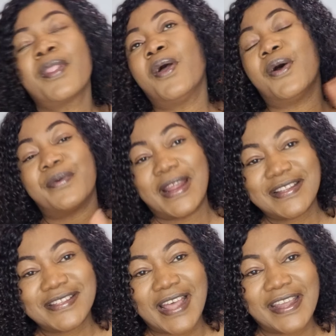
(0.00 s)
or
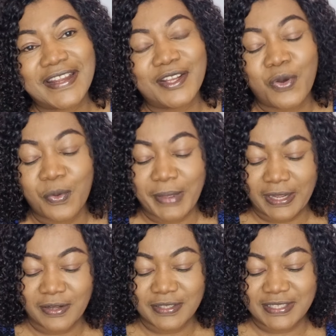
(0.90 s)
right-sided. Oh my
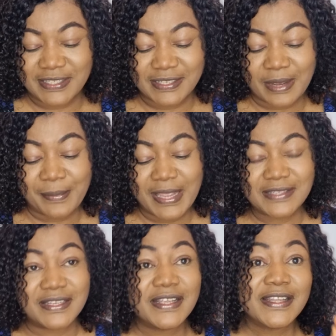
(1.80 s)
God, this is
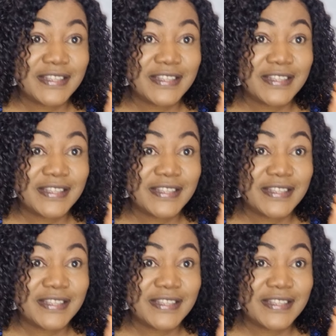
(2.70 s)
amazing.